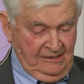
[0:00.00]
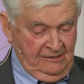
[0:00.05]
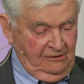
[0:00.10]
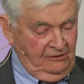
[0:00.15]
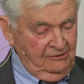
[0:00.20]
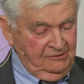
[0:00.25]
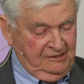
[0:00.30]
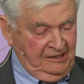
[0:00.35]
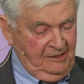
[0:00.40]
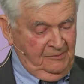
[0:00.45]

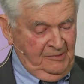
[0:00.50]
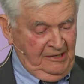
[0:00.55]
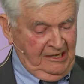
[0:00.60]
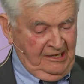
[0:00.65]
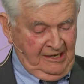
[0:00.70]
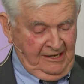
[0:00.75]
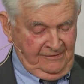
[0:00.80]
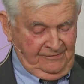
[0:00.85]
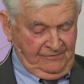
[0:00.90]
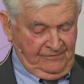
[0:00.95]
oh dear
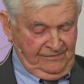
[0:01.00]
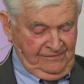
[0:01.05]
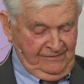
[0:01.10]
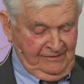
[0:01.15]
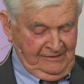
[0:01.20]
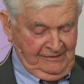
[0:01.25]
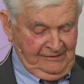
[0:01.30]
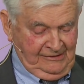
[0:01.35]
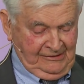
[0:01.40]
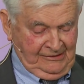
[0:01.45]
me,
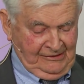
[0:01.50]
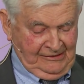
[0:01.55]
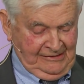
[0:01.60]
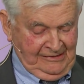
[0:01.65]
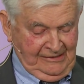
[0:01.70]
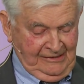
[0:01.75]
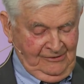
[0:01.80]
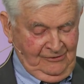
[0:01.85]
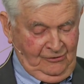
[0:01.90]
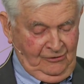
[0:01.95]

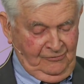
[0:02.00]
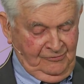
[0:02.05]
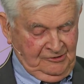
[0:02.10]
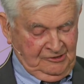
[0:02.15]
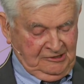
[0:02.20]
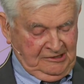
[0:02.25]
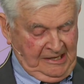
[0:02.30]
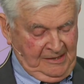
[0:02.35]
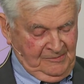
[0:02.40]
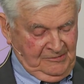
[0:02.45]
I've
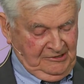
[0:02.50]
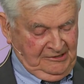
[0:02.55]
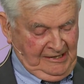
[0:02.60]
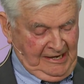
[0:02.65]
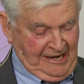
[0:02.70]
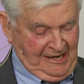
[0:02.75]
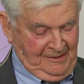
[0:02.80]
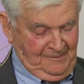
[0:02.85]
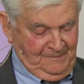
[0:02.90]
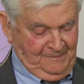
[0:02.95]
overstepped the
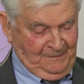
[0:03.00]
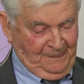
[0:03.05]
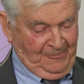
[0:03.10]
time.